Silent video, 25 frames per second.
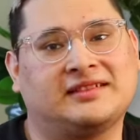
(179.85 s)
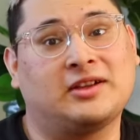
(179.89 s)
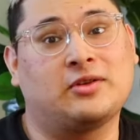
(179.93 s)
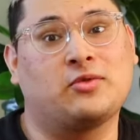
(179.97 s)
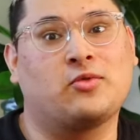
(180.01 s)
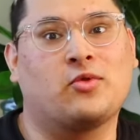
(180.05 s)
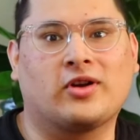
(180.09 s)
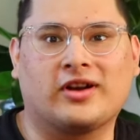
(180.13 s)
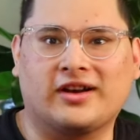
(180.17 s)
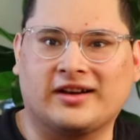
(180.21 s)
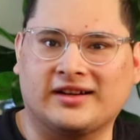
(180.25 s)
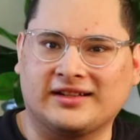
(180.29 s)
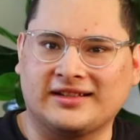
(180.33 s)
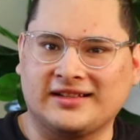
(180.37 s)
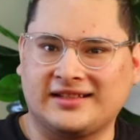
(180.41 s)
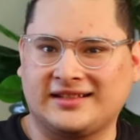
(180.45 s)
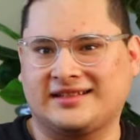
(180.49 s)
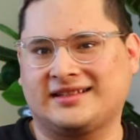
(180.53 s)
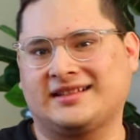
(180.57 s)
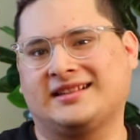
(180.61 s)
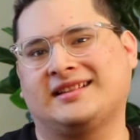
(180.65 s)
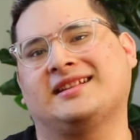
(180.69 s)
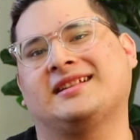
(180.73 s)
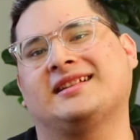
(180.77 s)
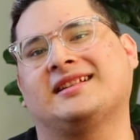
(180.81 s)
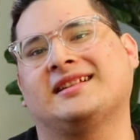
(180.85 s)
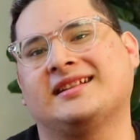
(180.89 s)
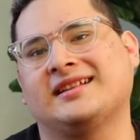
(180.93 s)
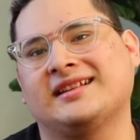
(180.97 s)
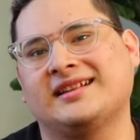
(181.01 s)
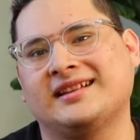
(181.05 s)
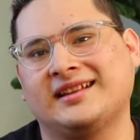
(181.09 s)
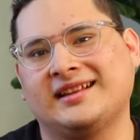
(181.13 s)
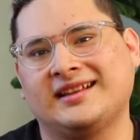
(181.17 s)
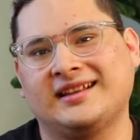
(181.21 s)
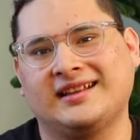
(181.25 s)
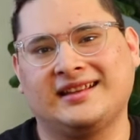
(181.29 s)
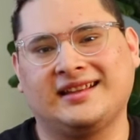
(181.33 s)
it works,
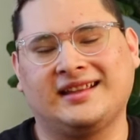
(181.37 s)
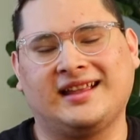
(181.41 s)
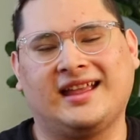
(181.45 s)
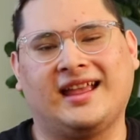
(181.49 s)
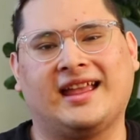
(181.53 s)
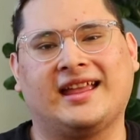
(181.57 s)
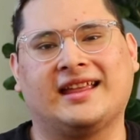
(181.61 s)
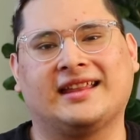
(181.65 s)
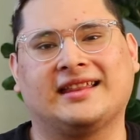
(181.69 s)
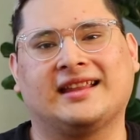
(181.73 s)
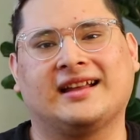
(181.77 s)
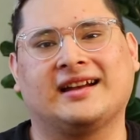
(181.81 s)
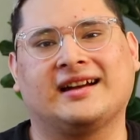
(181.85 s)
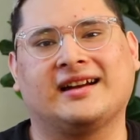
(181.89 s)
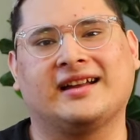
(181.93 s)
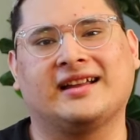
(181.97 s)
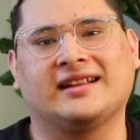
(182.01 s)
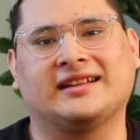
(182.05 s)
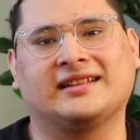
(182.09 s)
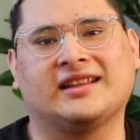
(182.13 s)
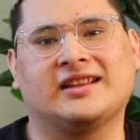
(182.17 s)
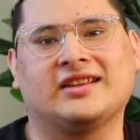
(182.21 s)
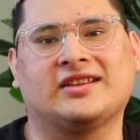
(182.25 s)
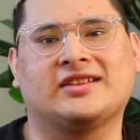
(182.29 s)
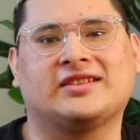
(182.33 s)
and that like they